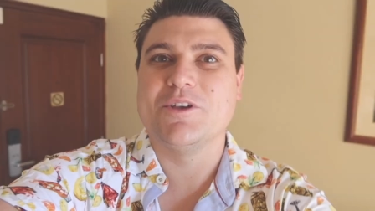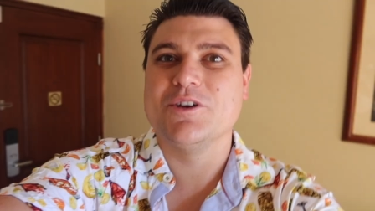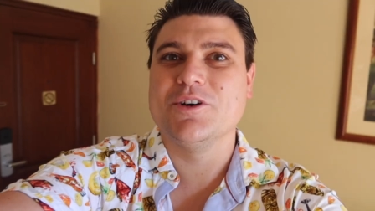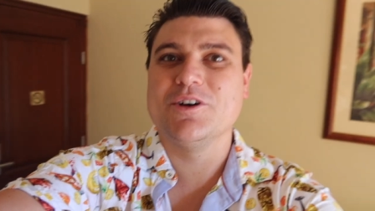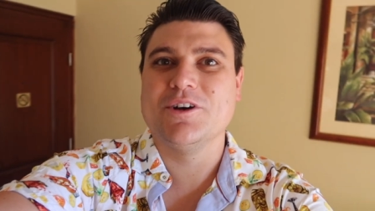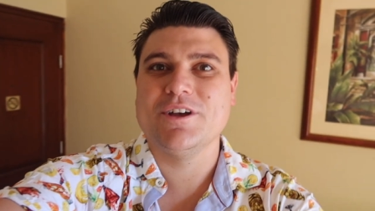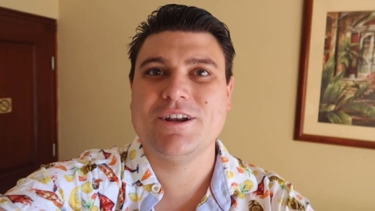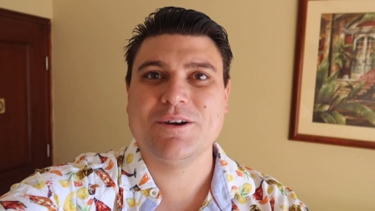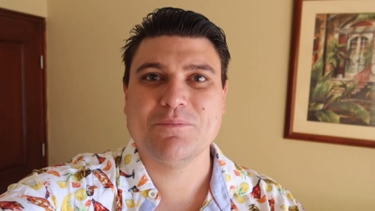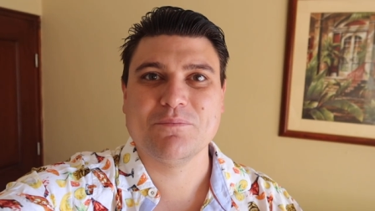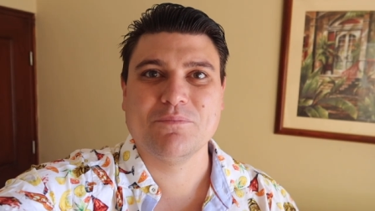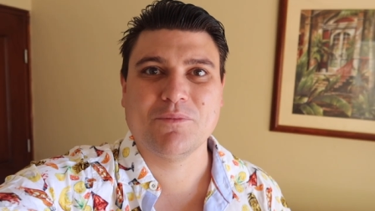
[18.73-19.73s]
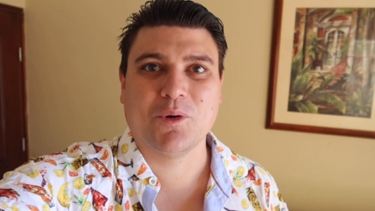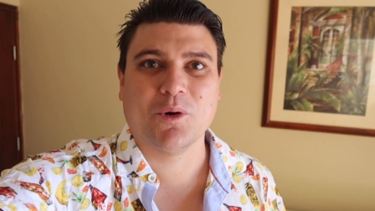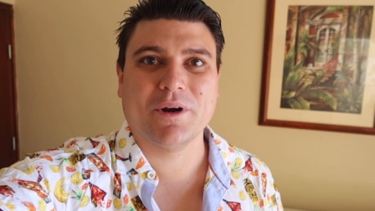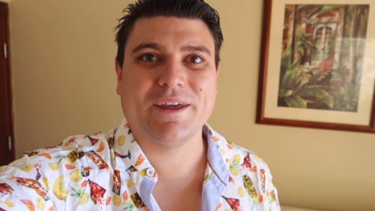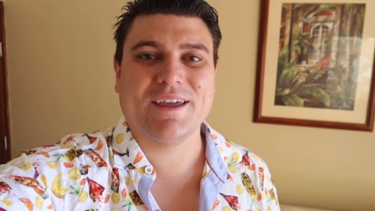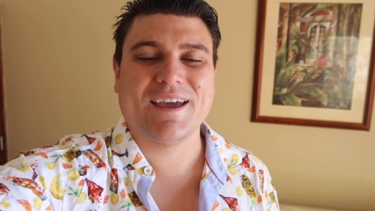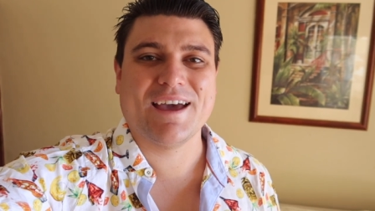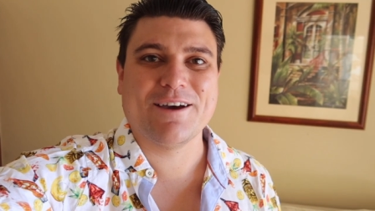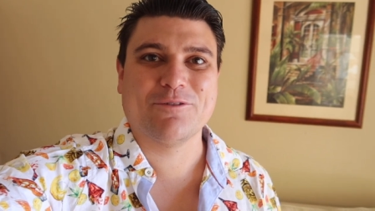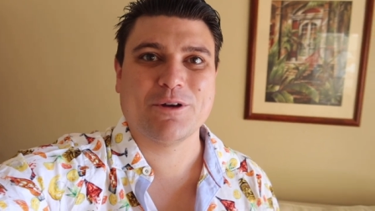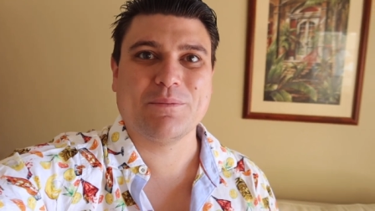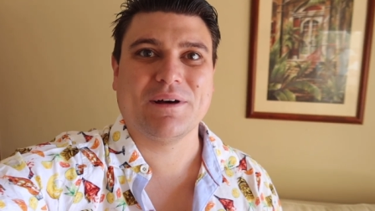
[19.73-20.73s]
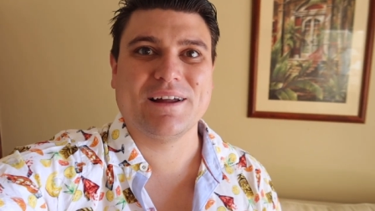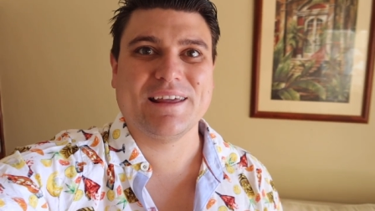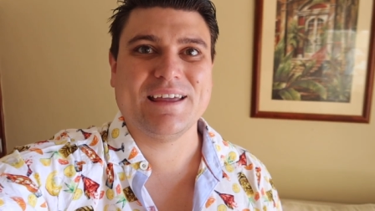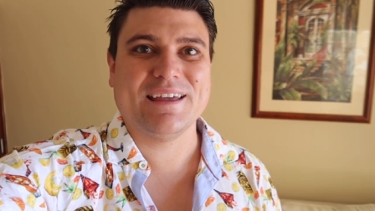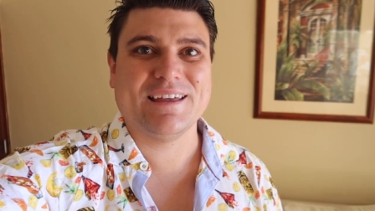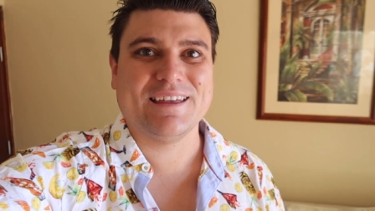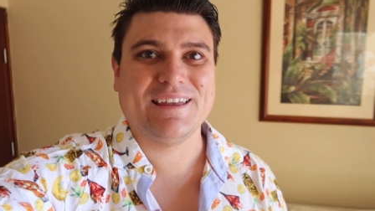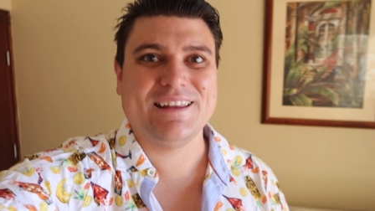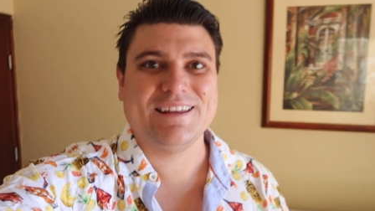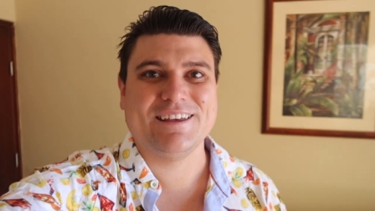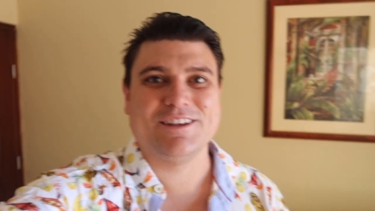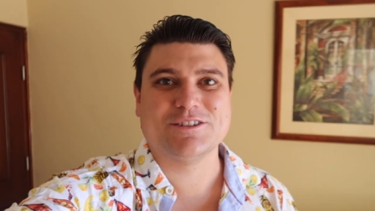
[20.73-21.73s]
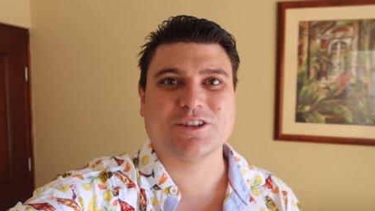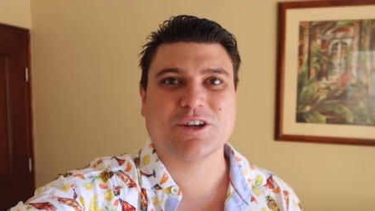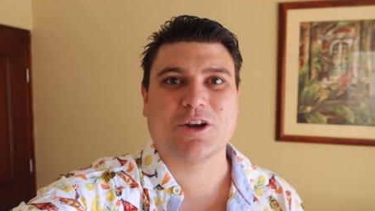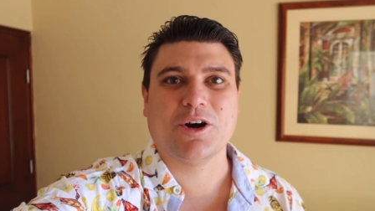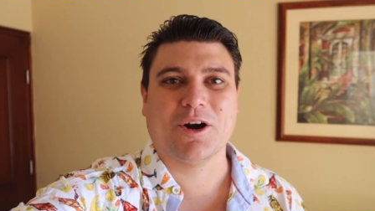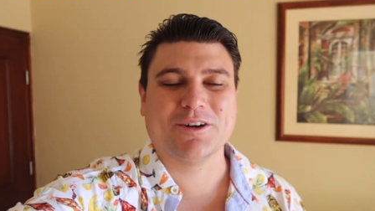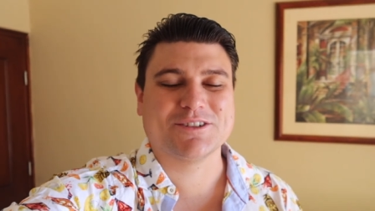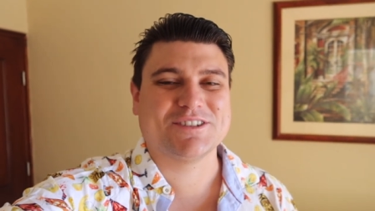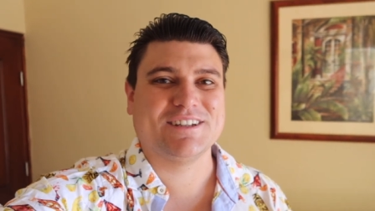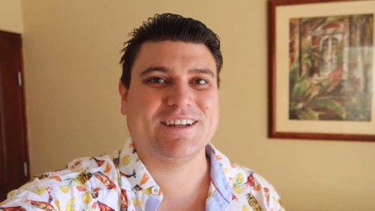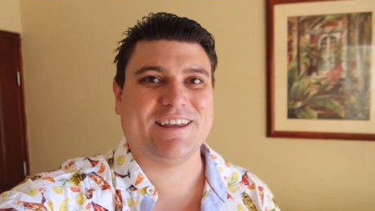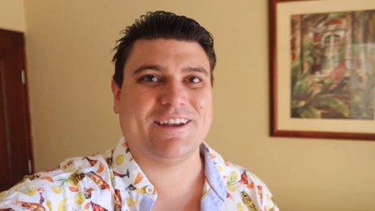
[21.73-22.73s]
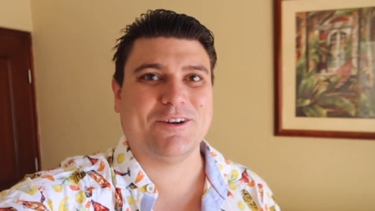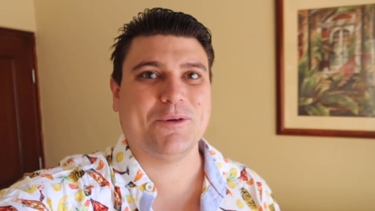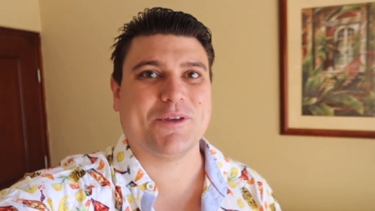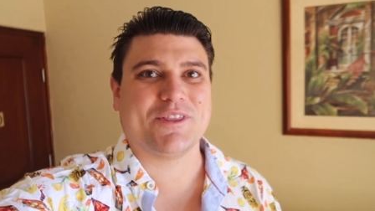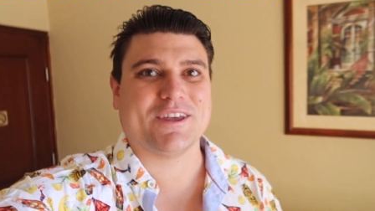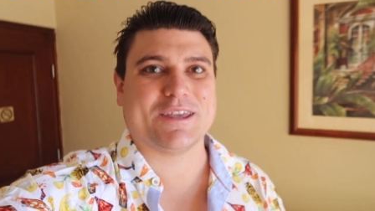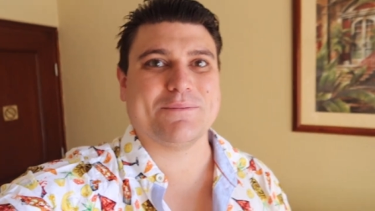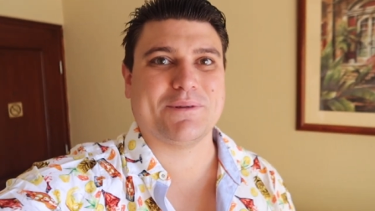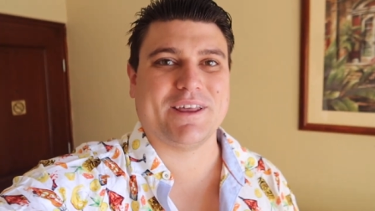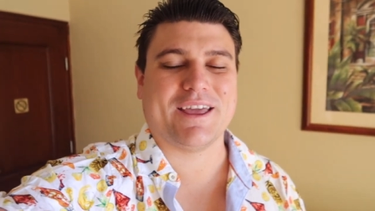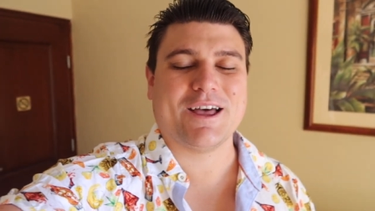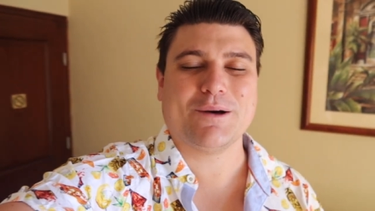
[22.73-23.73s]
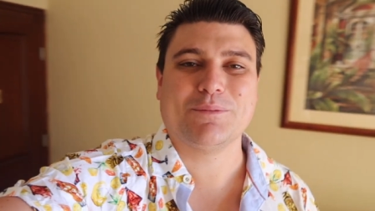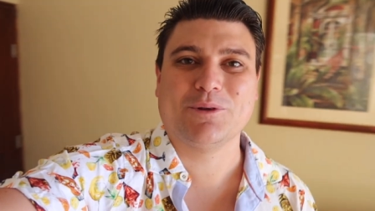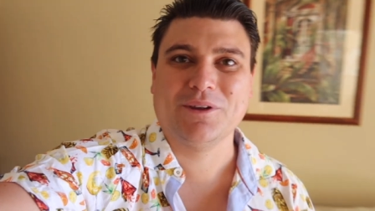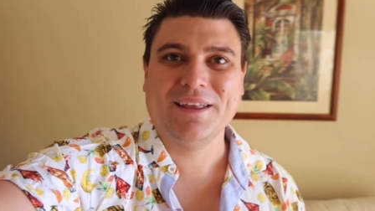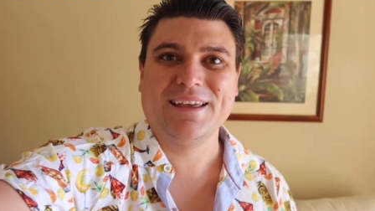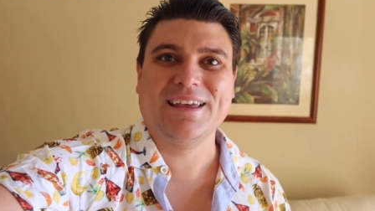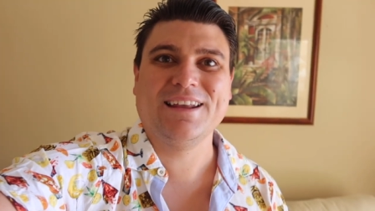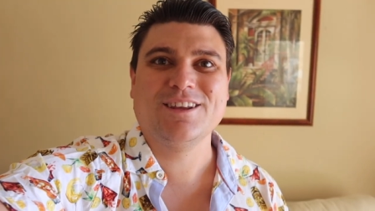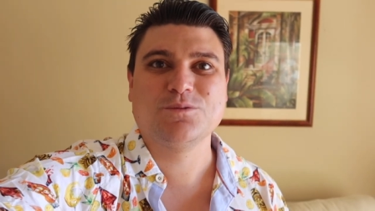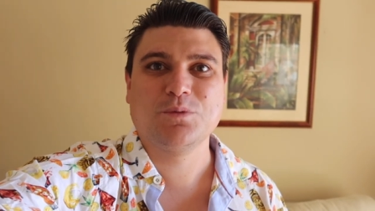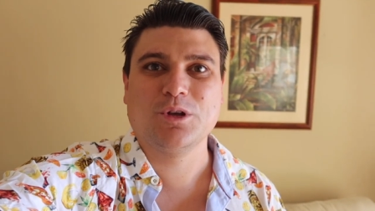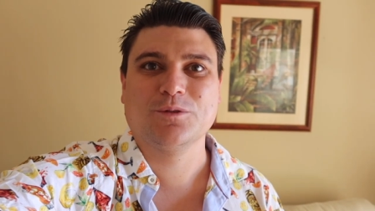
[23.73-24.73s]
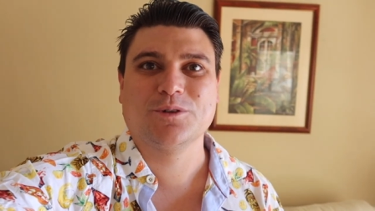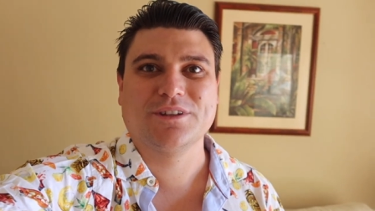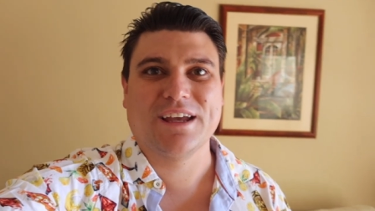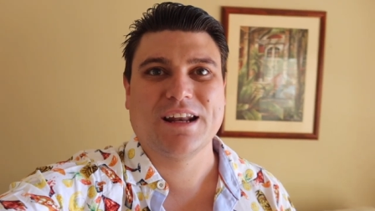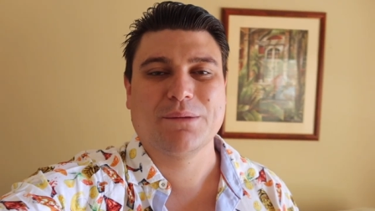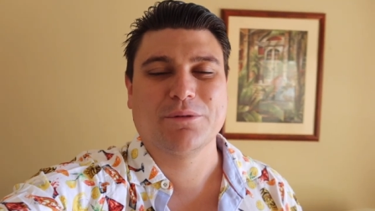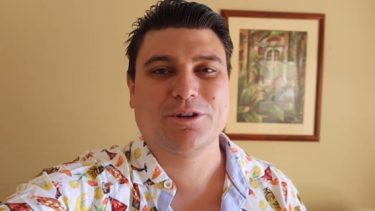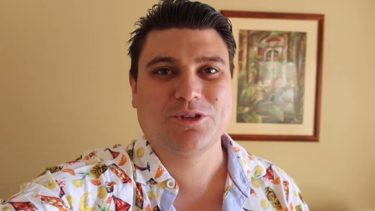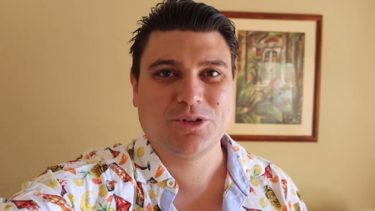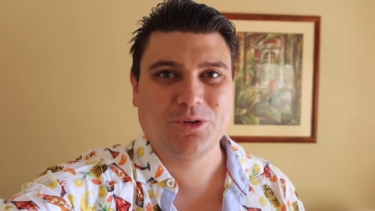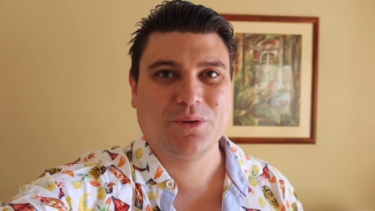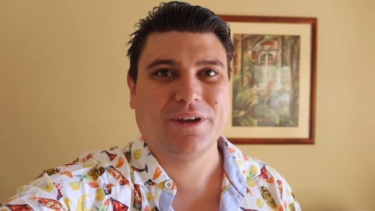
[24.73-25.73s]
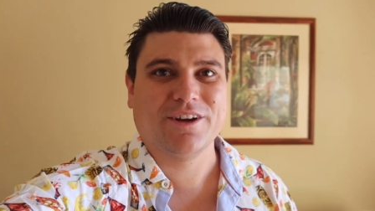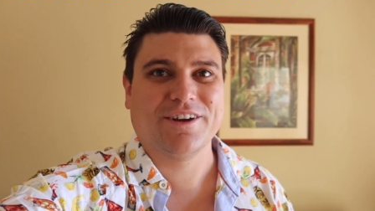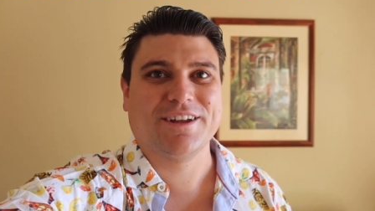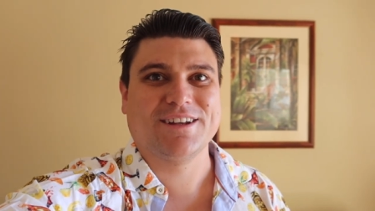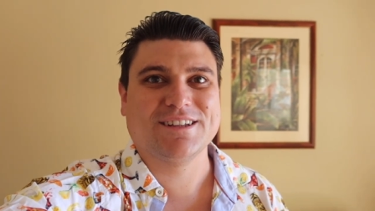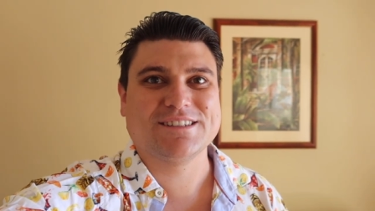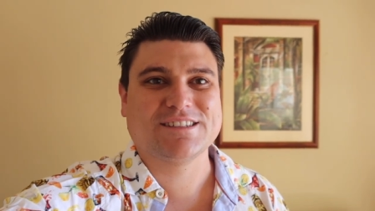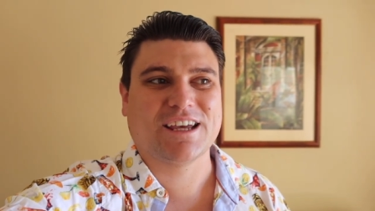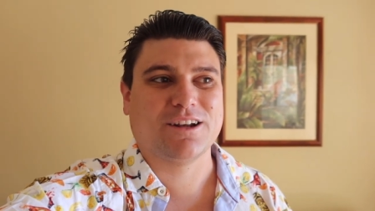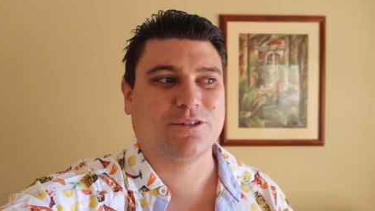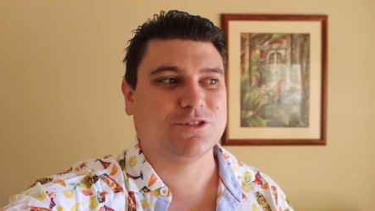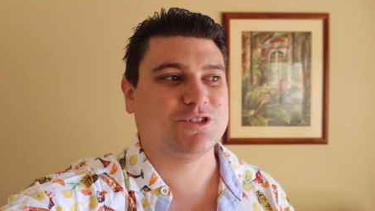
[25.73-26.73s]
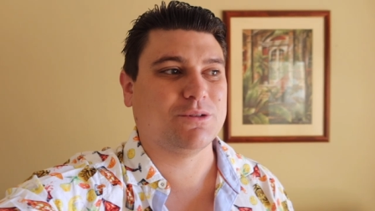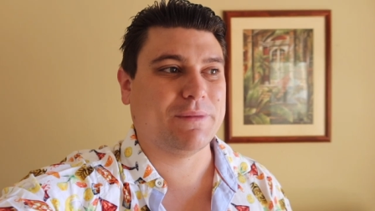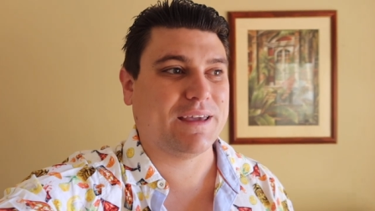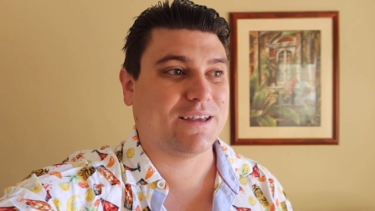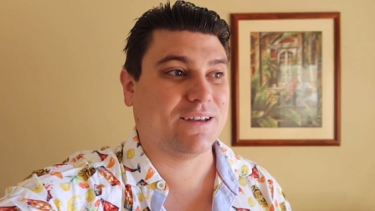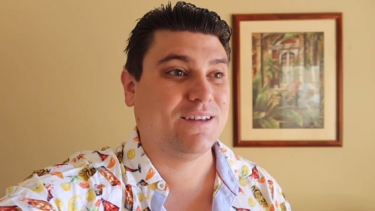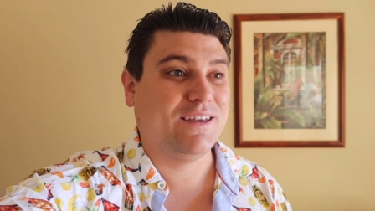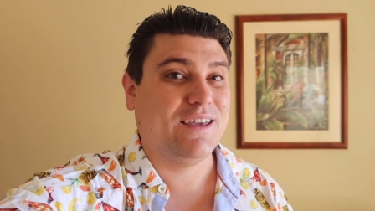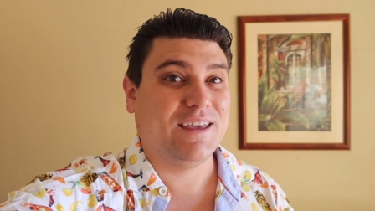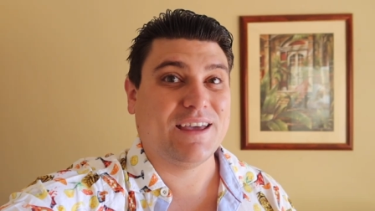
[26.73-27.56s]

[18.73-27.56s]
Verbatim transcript: Good morning, everybody. It is Carson here with The Complete Couple. It is beautiful day number two here in Sandals, Jamaica.